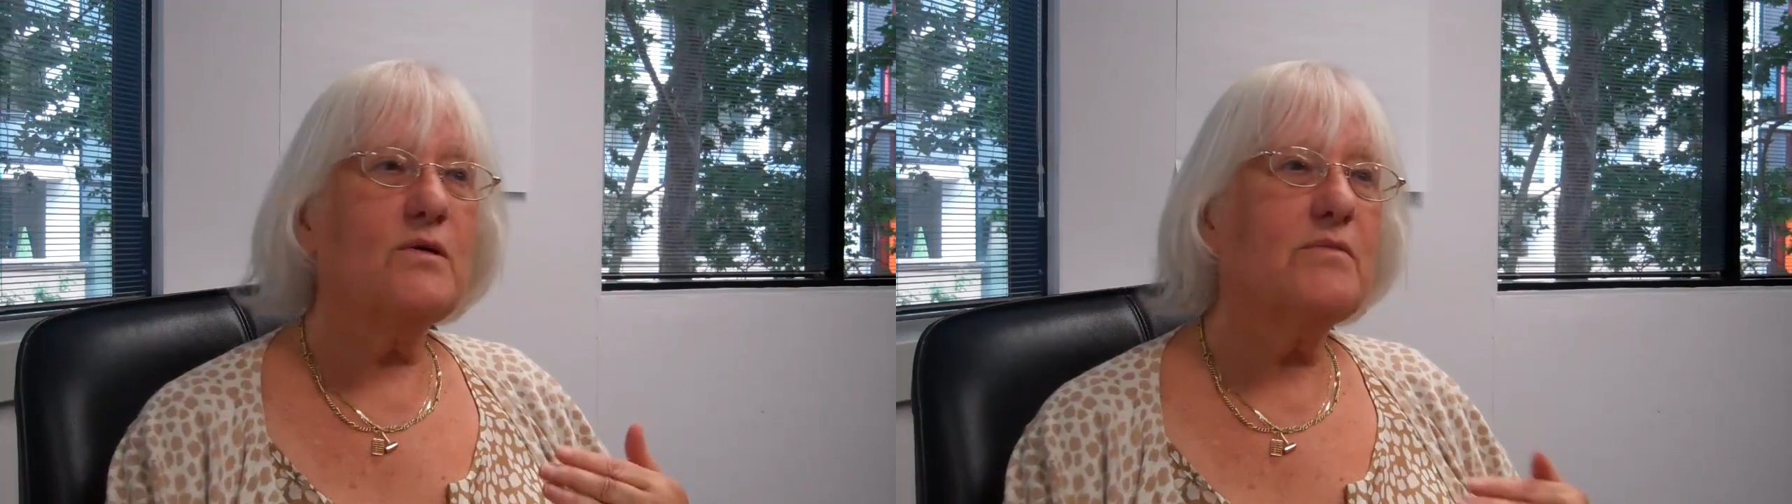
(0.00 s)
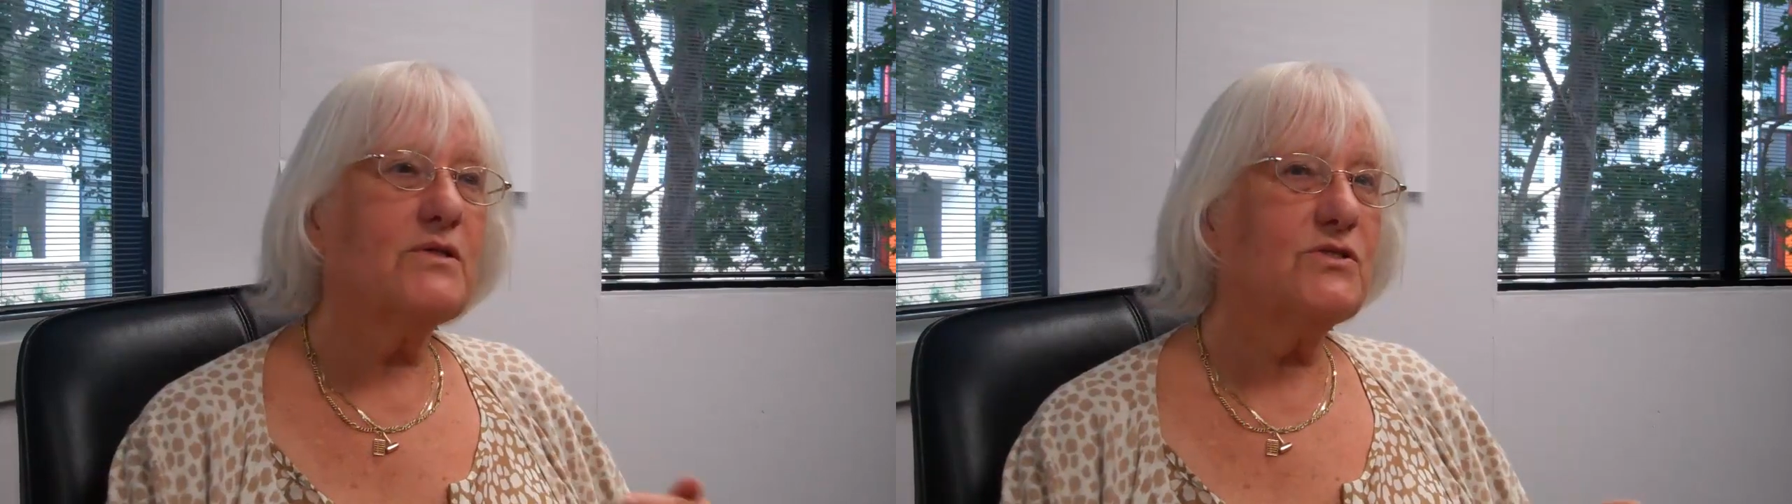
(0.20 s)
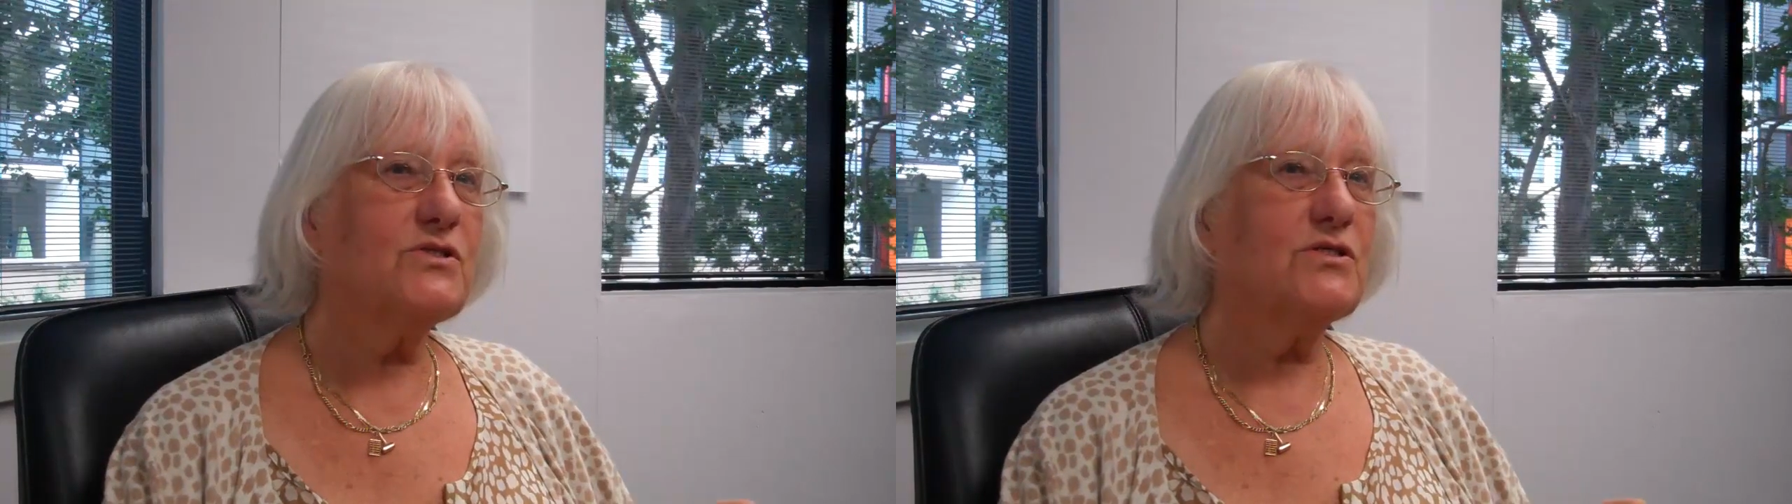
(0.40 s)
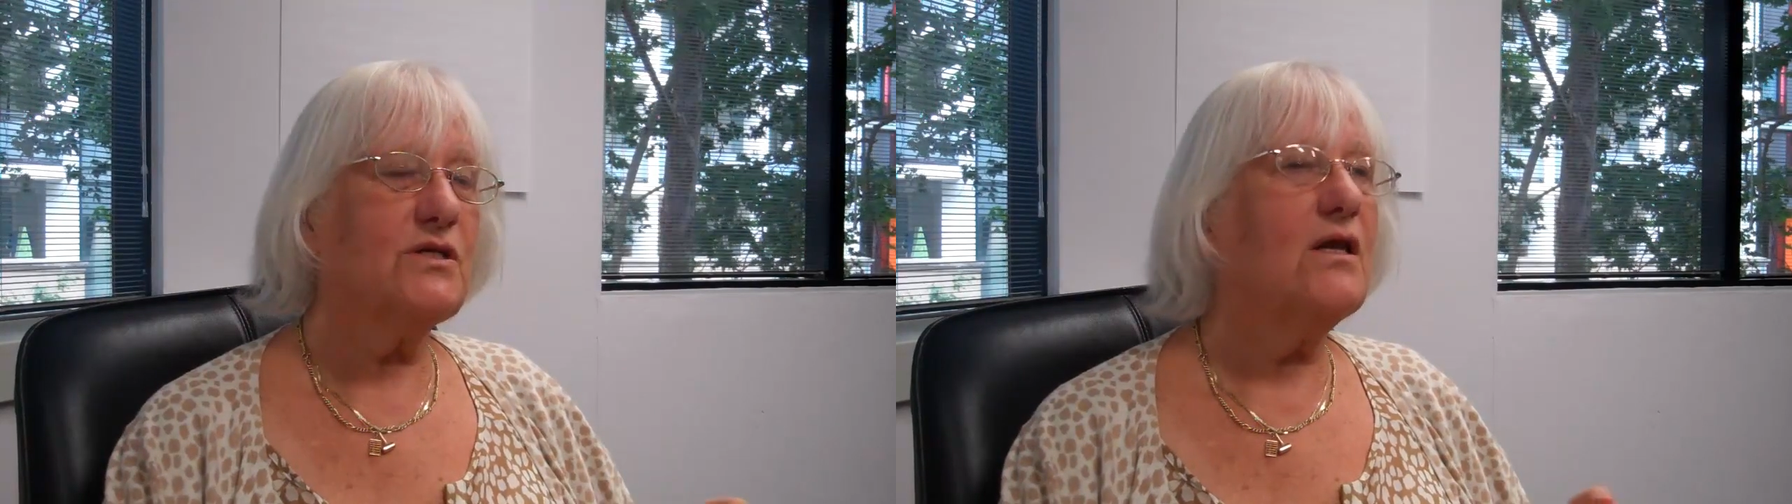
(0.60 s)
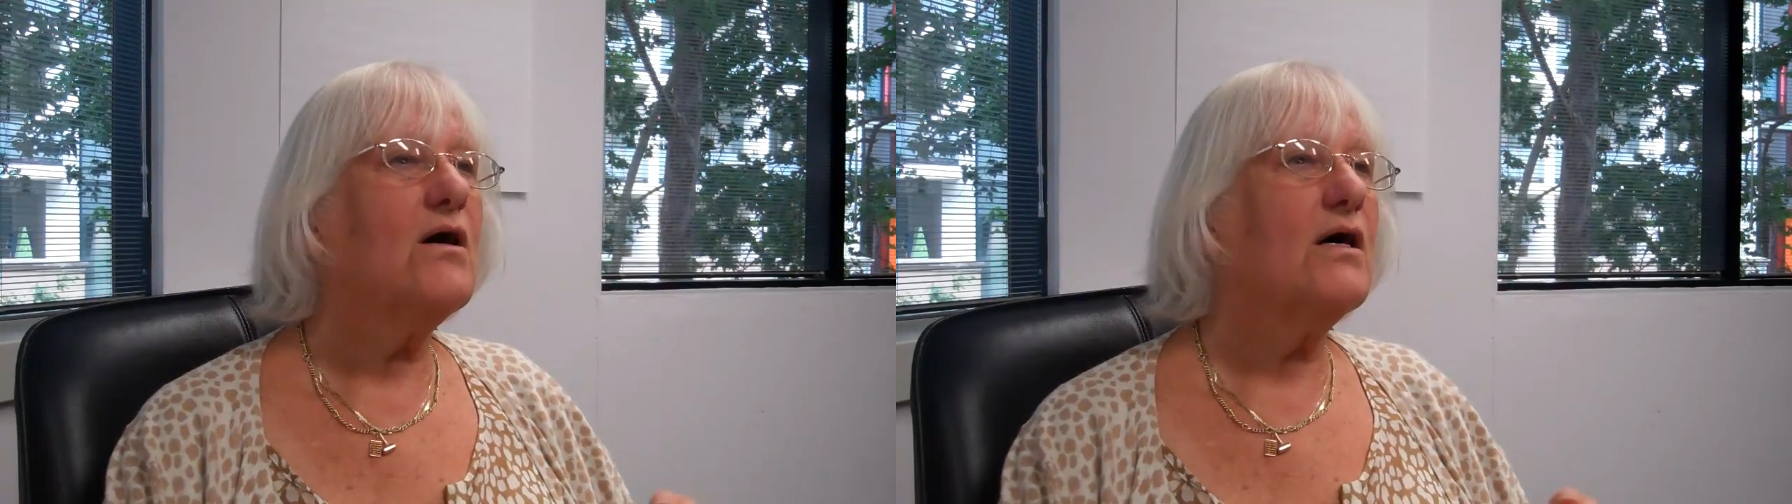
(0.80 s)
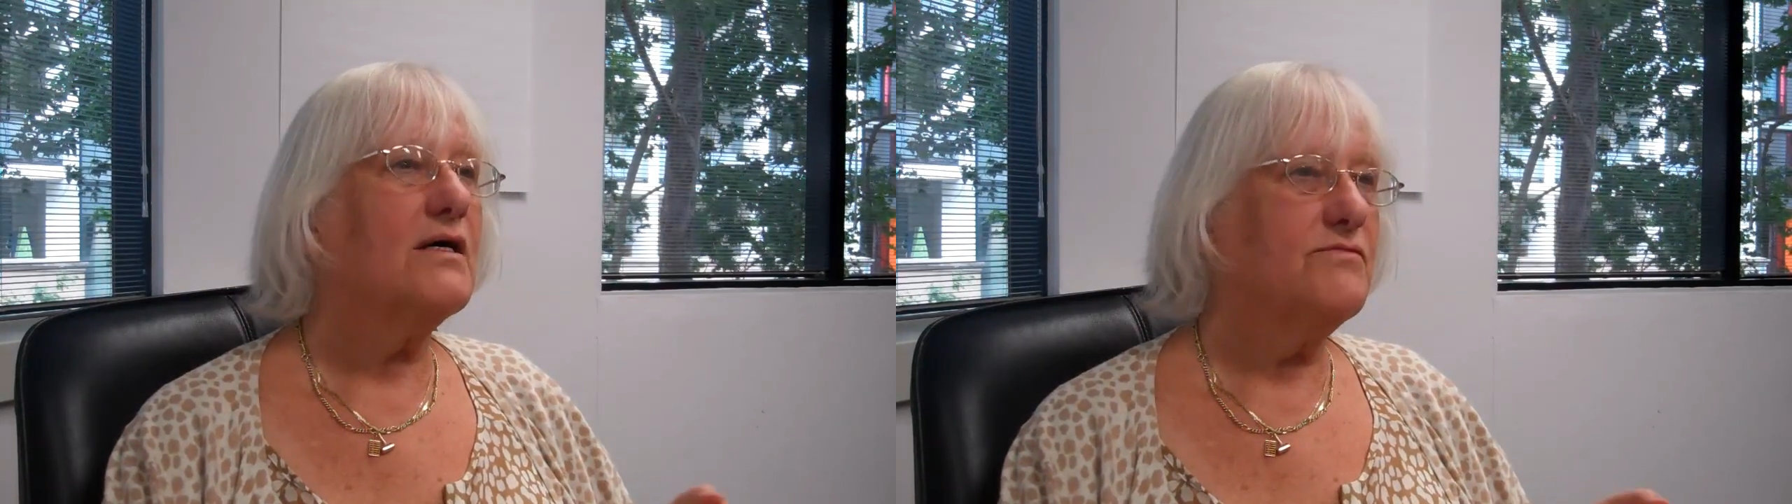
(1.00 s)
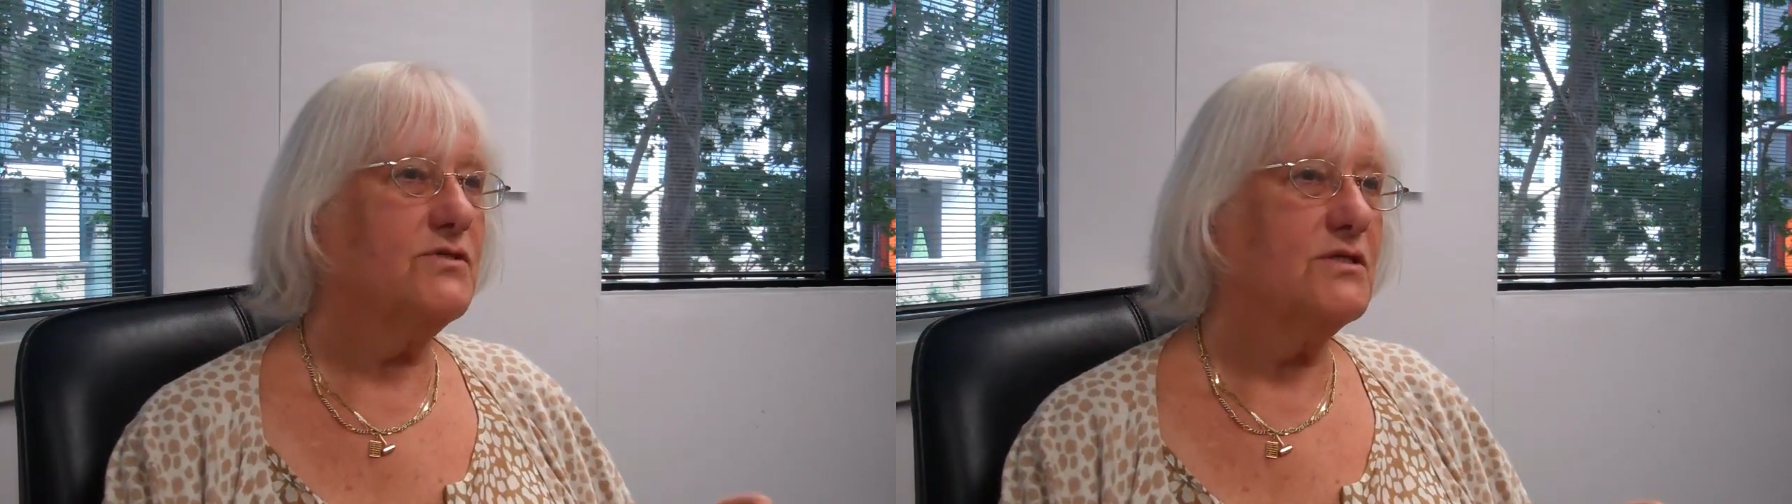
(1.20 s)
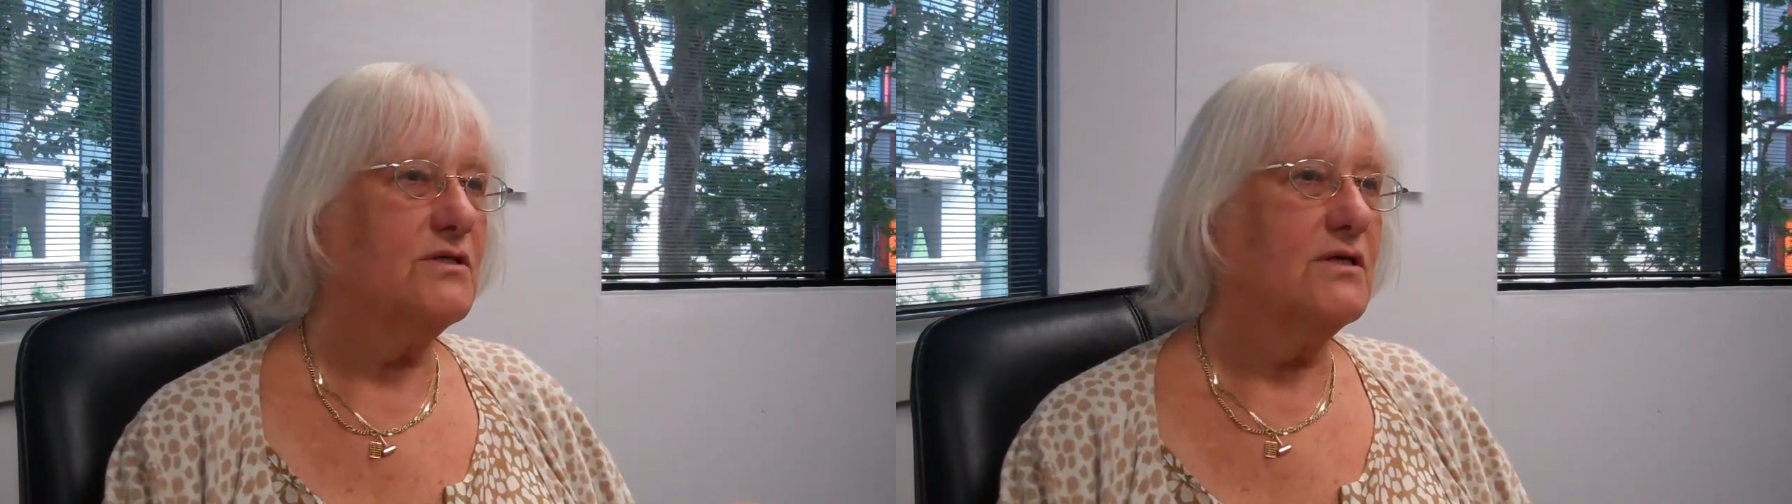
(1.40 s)
women's
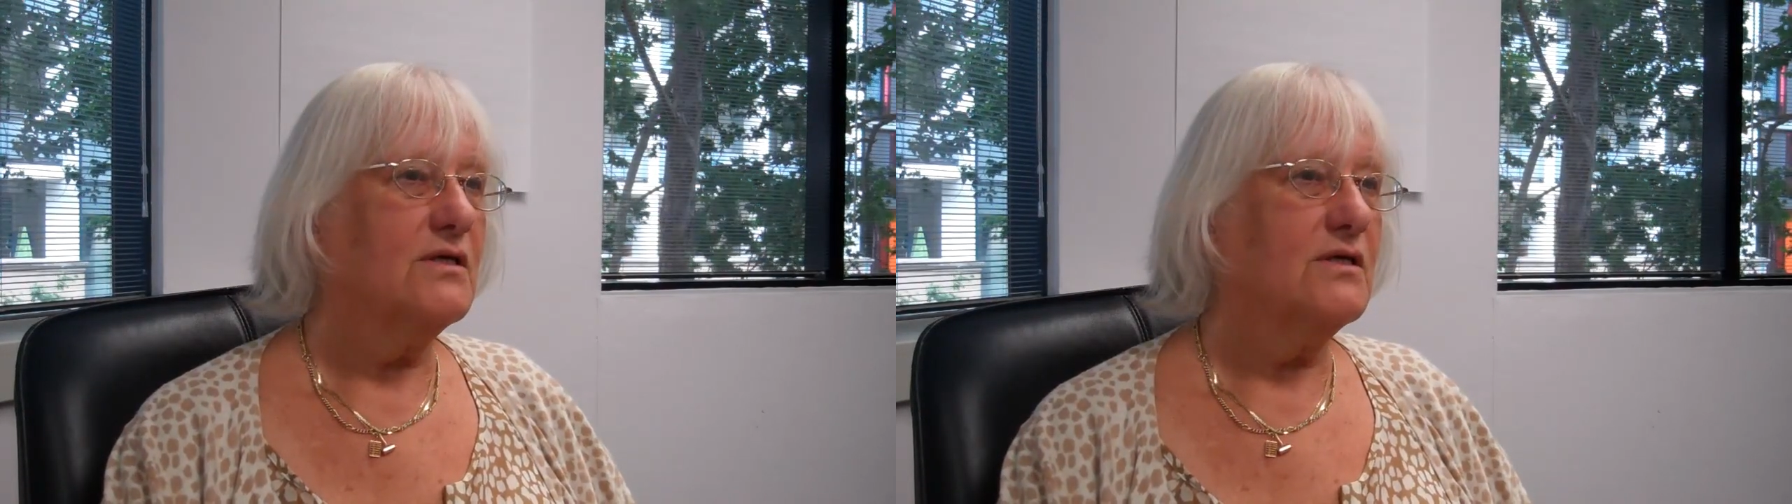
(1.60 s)
lives,